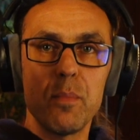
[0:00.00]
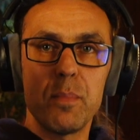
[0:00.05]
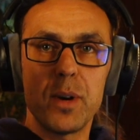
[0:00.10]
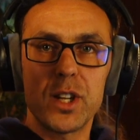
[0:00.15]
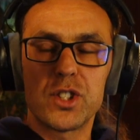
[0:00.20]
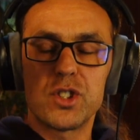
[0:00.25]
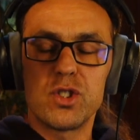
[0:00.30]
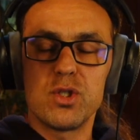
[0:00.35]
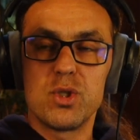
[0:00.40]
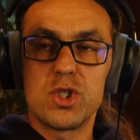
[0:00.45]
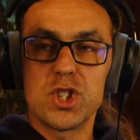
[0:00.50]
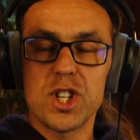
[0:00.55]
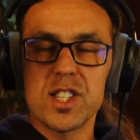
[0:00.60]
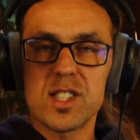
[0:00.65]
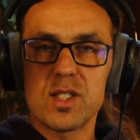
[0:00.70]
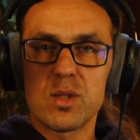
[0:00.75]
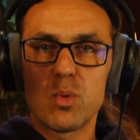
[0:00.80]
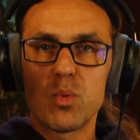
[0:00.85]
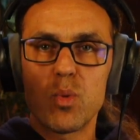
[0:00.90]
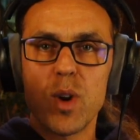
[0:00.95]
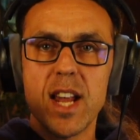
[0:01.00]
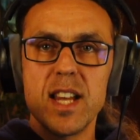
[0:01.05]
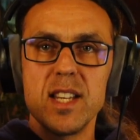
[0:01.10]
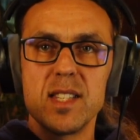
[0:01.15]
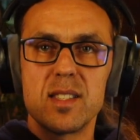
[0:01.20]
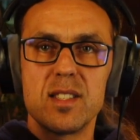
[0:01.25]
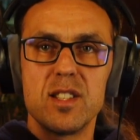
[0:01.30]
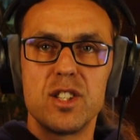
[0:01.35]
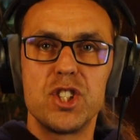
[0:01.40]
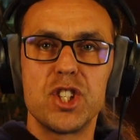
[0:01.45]
but you just
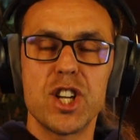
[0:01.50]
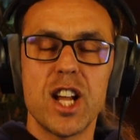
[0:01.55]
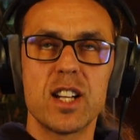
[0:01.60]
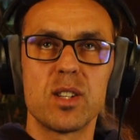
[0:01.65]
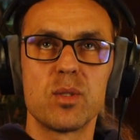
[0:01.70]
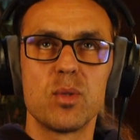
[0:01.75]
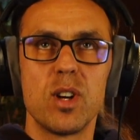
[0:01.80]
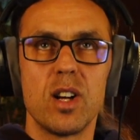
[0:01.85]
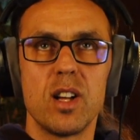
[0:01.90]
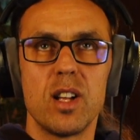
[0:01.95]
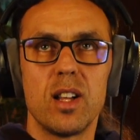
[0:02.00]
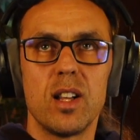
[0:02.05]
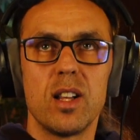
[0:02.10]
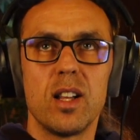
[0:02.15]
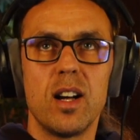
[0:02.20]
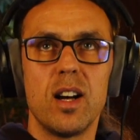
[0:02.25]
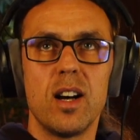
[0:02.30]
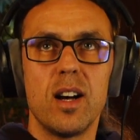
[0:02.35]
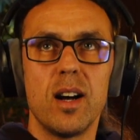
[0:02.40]
raise the general